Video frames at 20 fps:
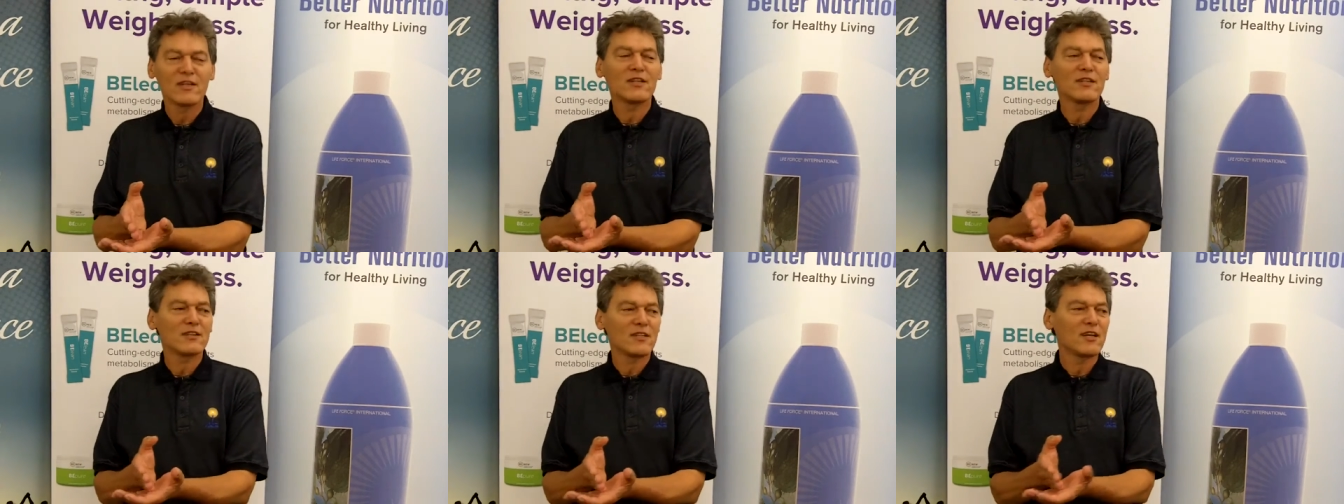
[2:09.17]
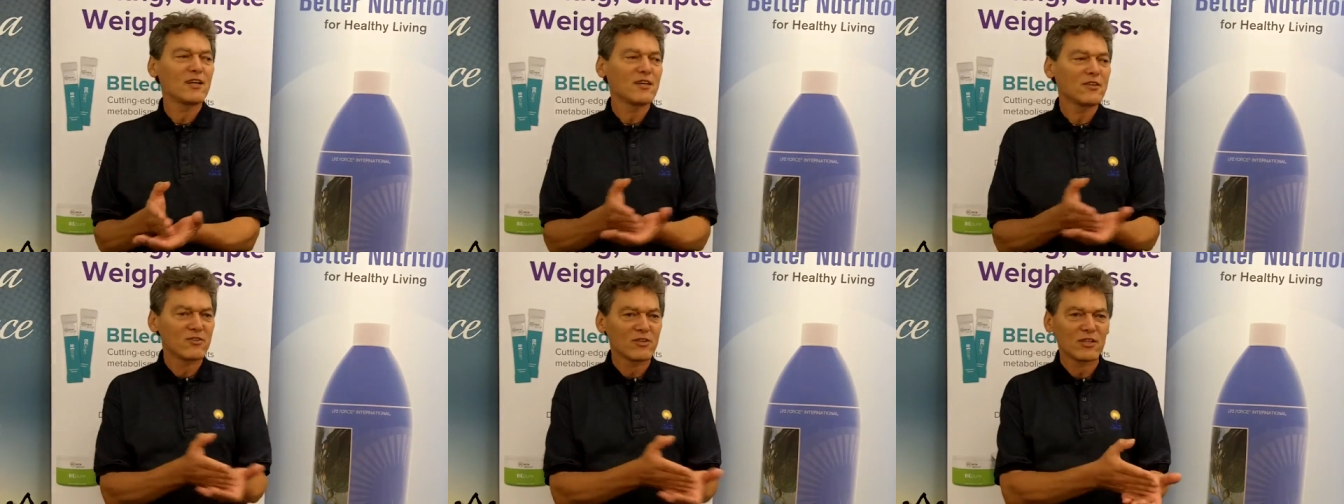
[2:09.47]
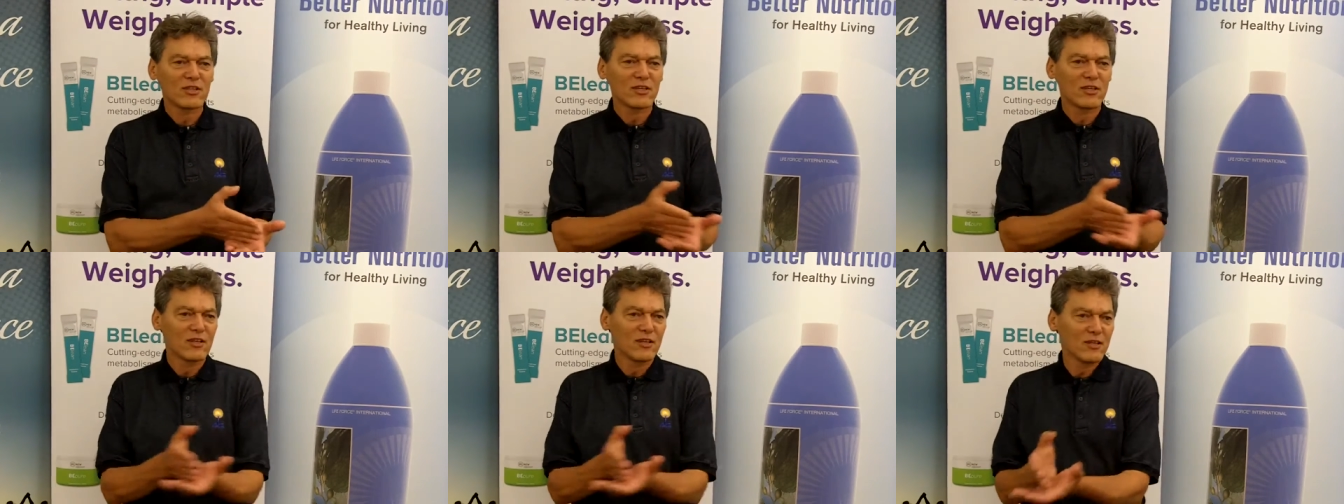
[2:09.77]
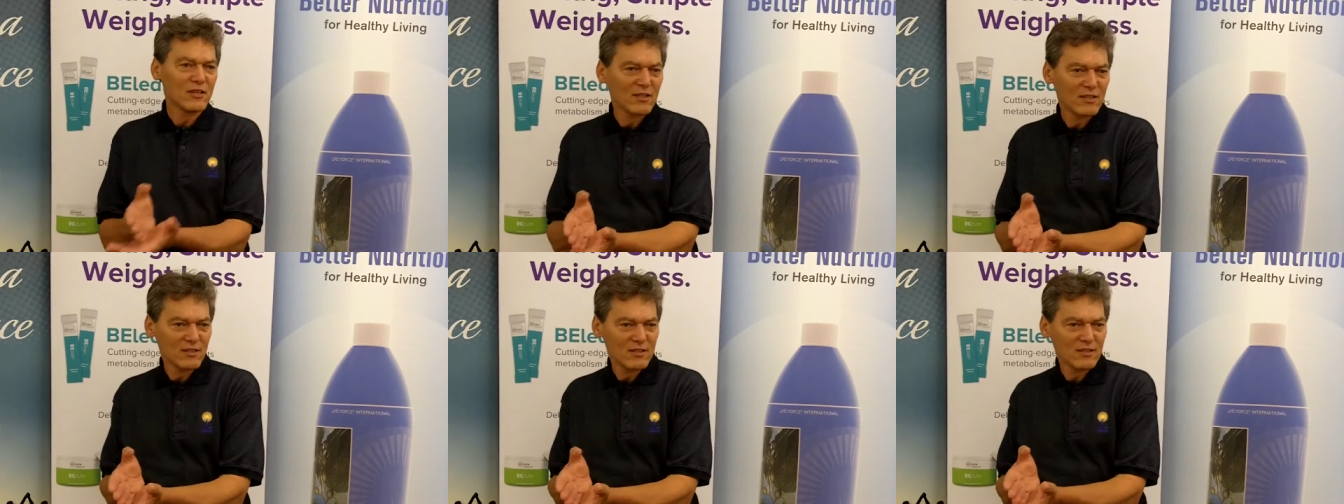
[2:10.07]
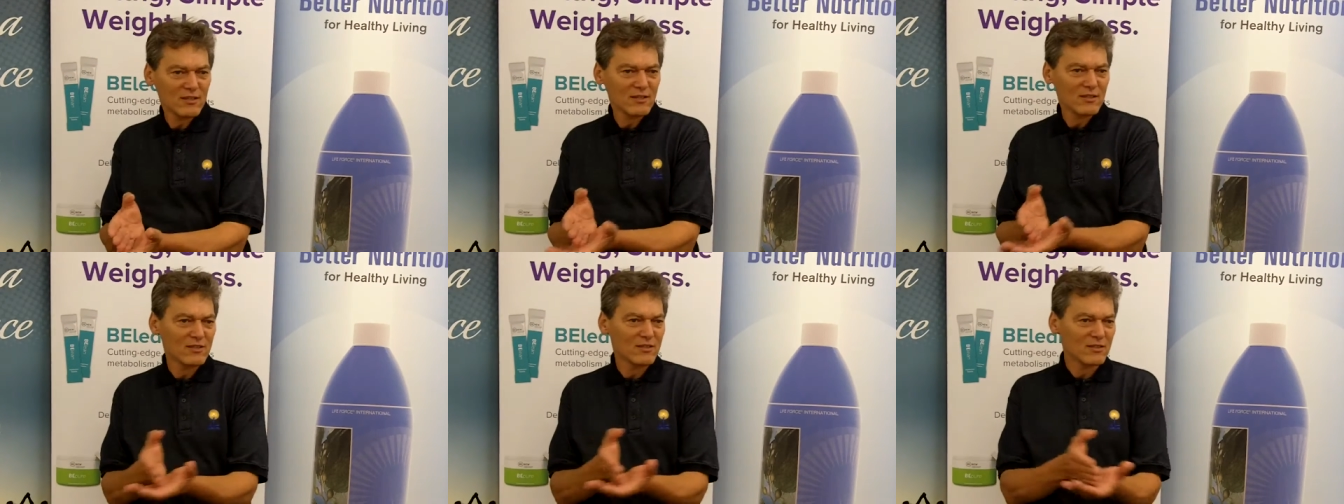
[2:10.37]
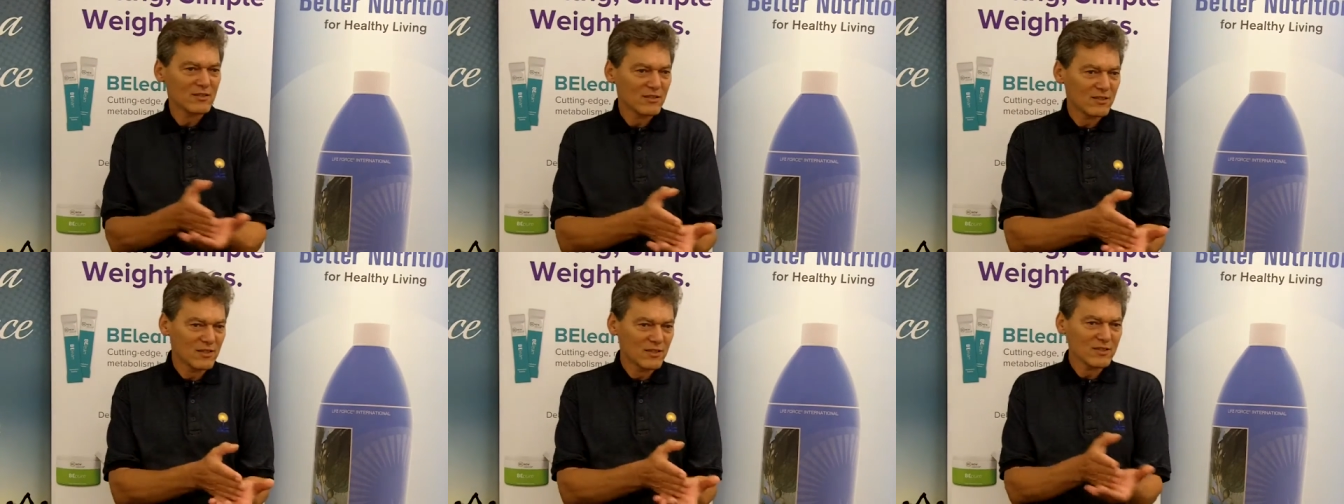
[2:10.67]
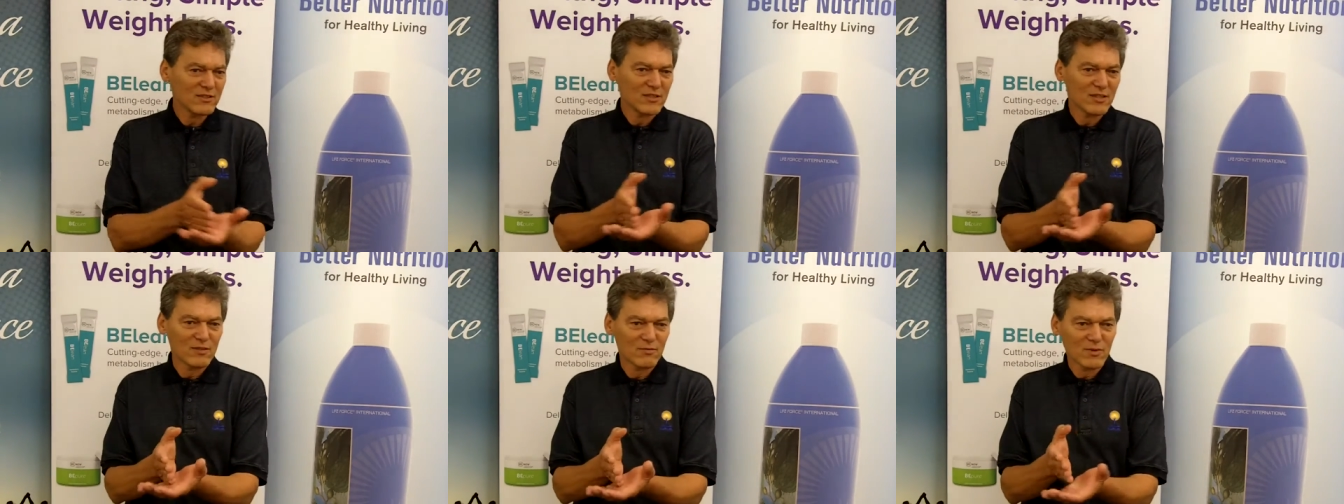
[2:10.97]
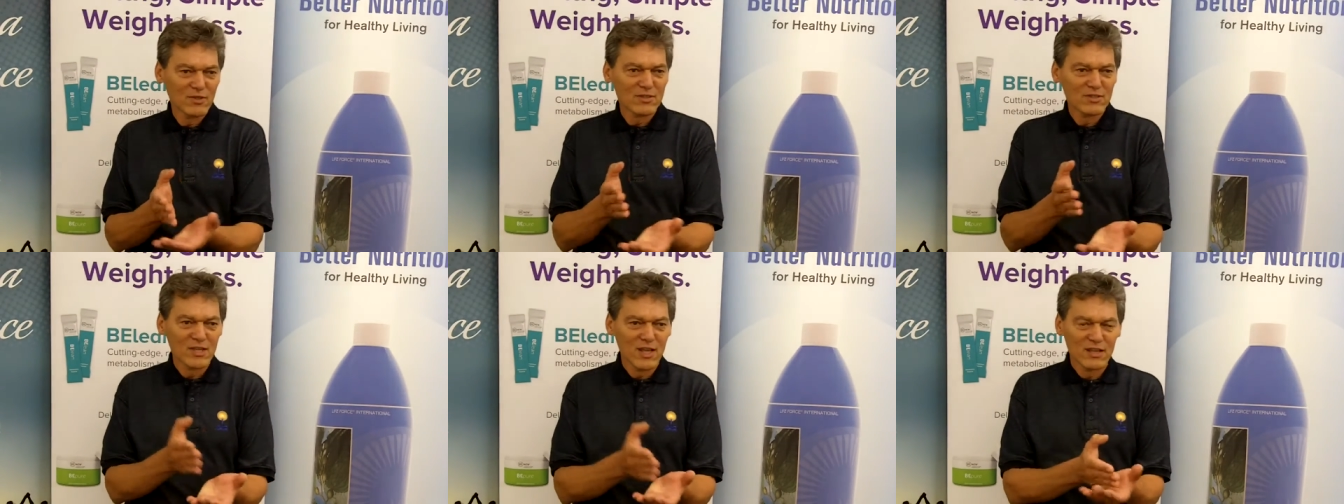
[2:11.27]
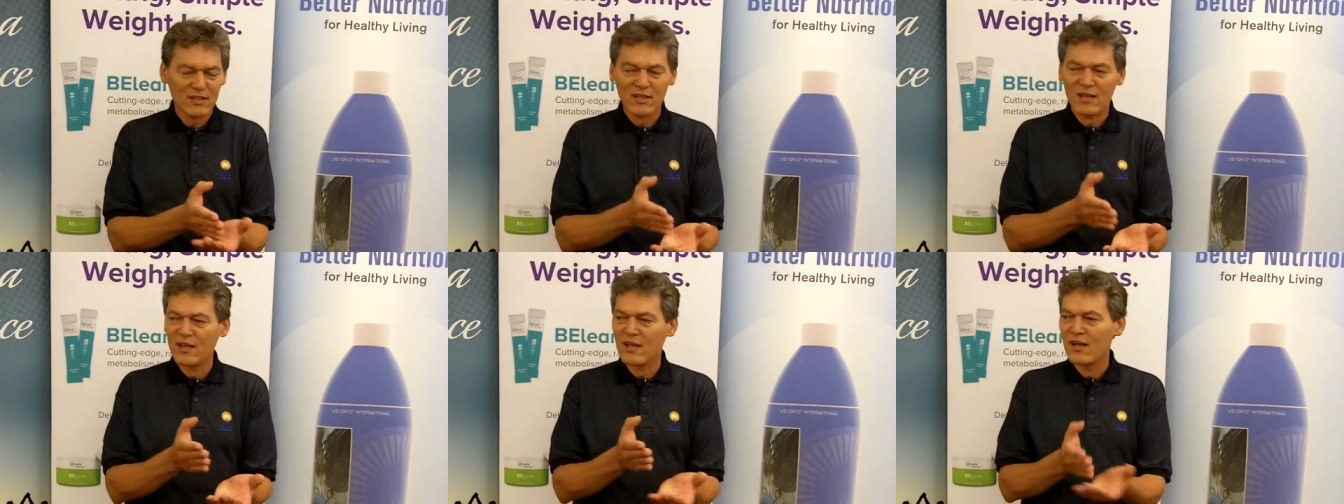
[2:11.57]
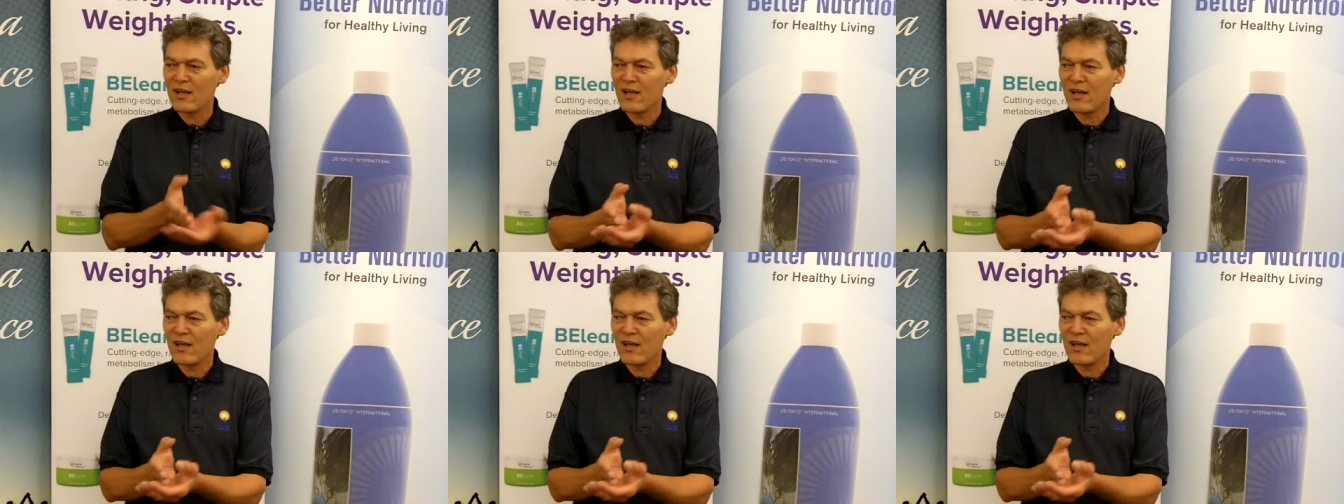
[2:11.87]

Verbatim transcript: in integrity. Right? So it was that